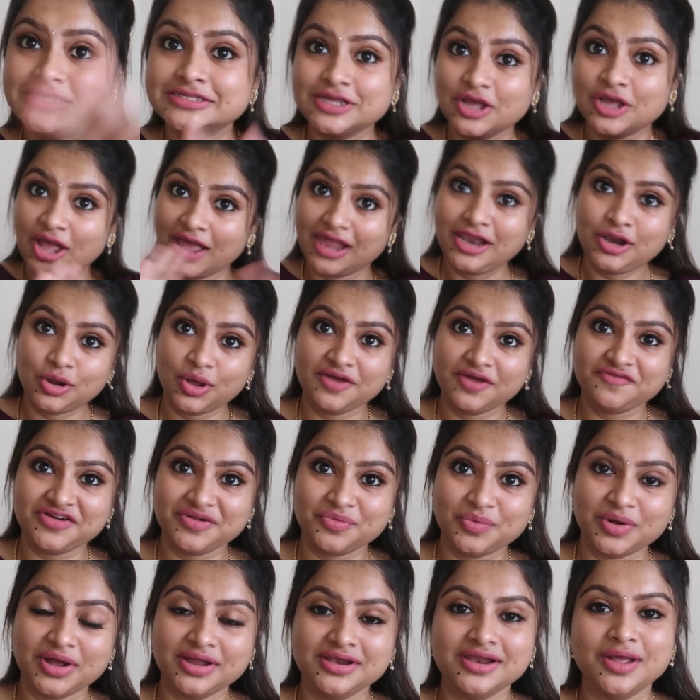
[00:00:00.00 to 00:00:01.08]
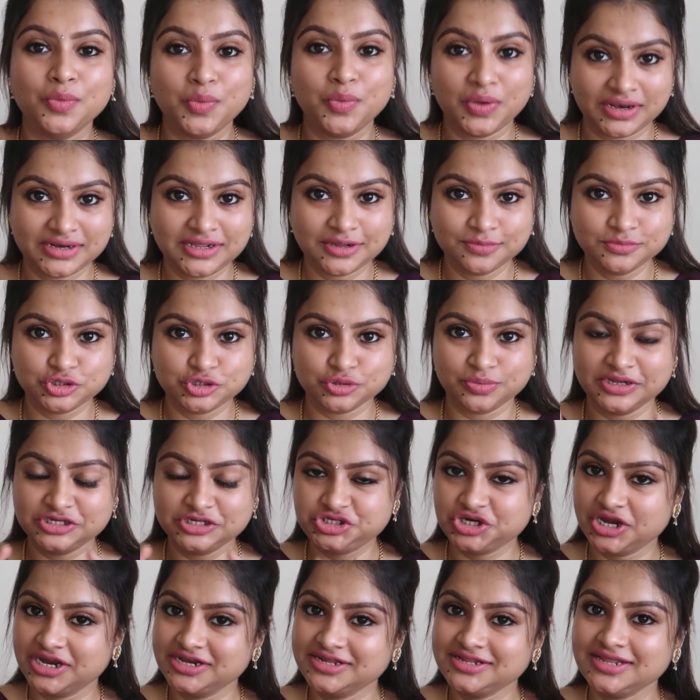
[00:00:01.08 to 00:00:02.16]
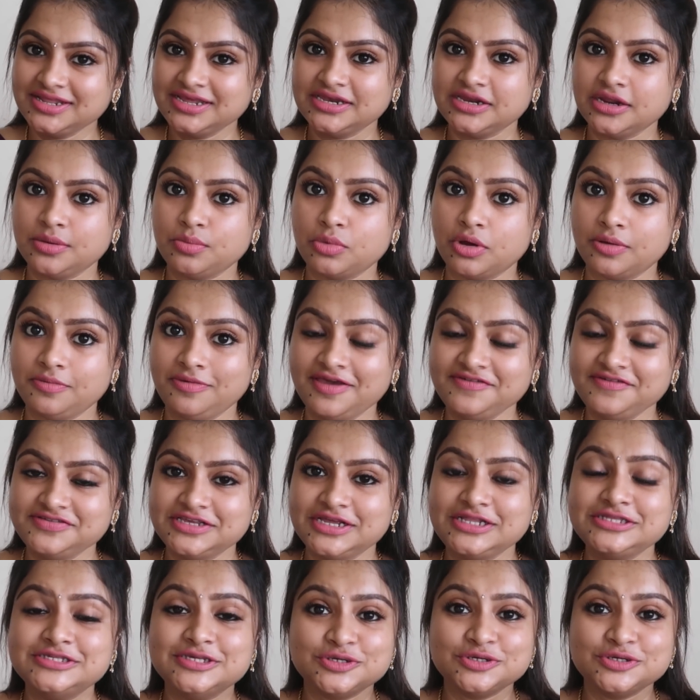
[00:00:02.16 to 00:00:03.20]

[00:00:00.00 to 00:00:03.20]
So hello everyone, welcome to my channel Indian Mom Lifestyle.